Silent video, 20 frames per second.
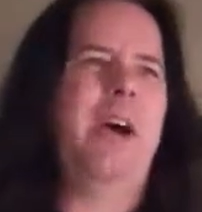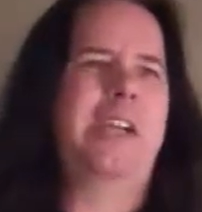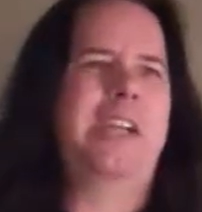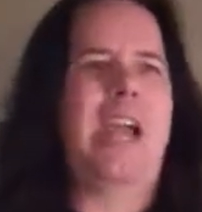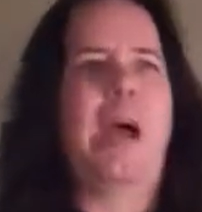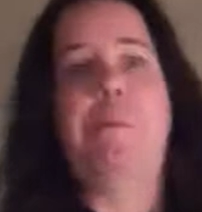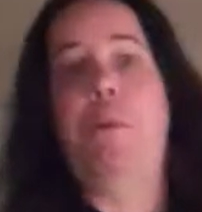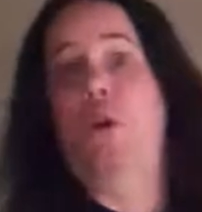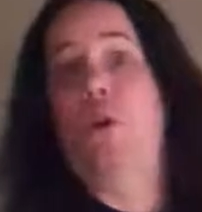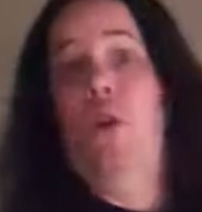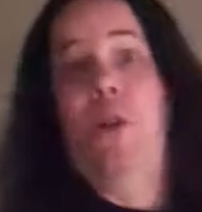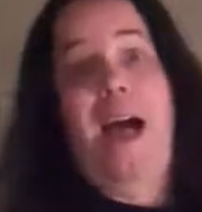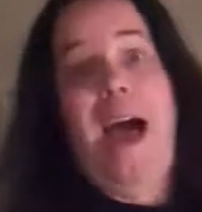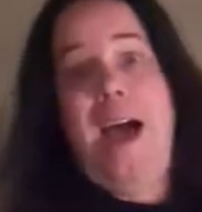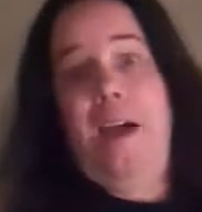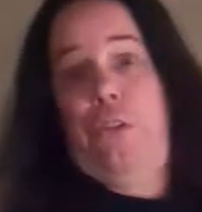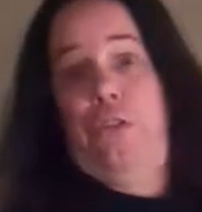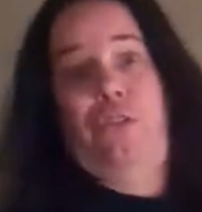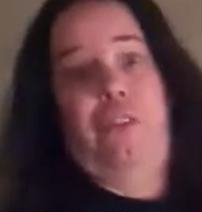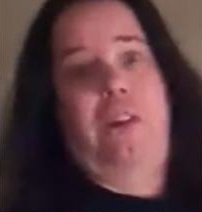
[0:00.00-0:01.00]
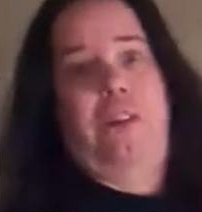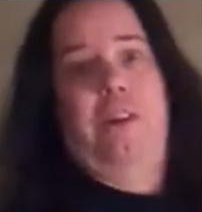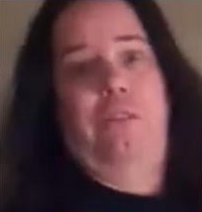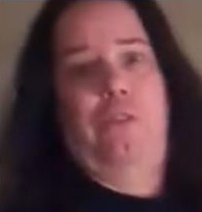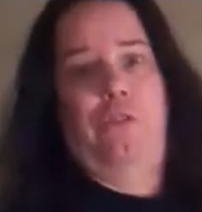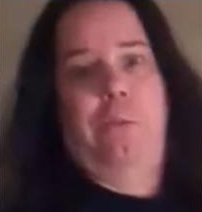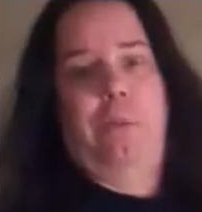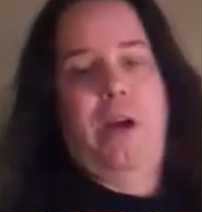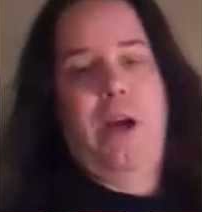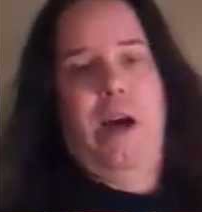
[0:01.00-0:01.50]
a chemical accident of
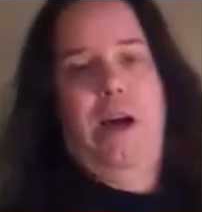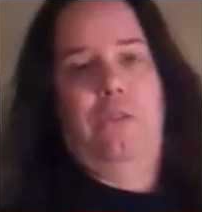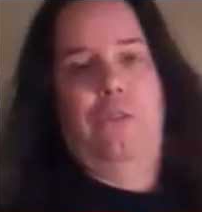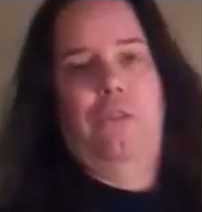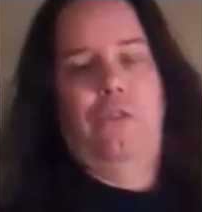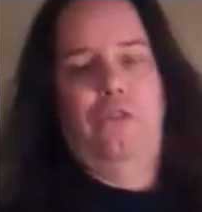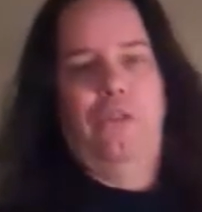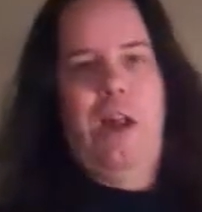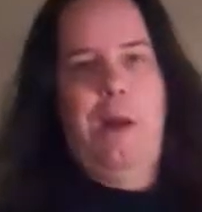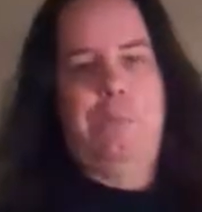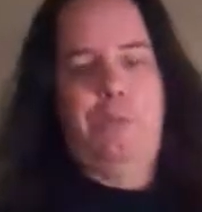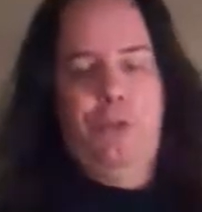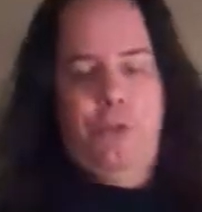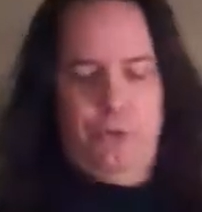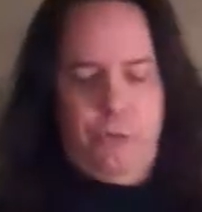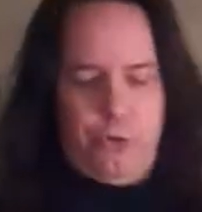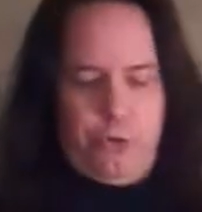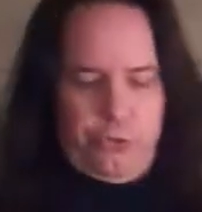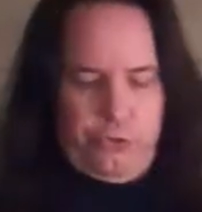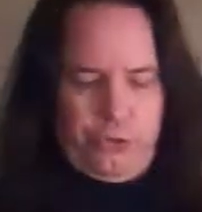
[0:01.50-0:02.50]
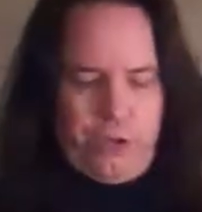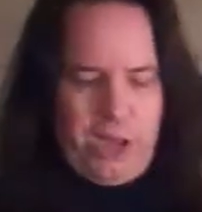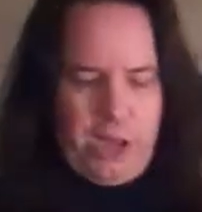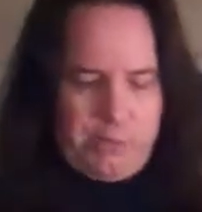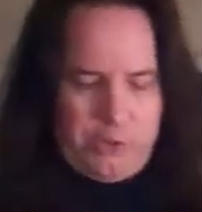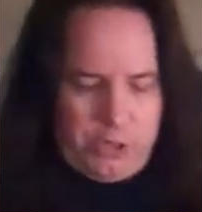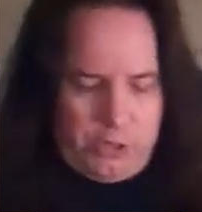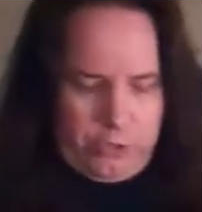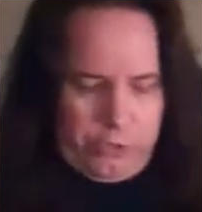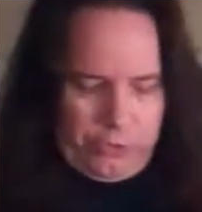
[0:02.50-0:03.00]
some kind, since Neptune rules
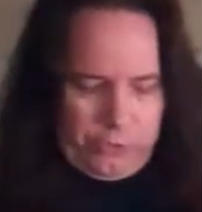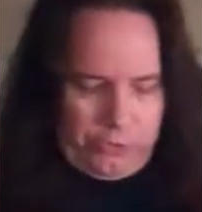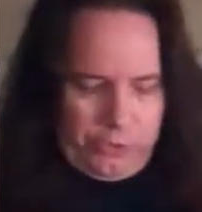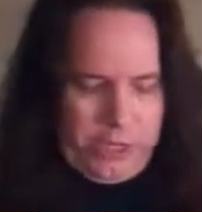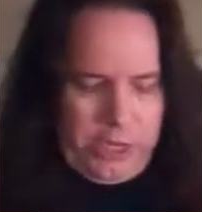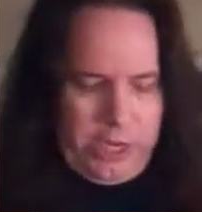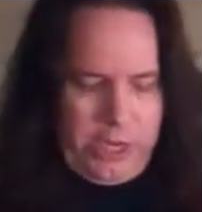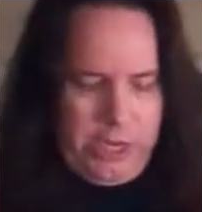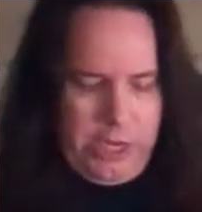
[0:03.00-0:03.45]
chemicals.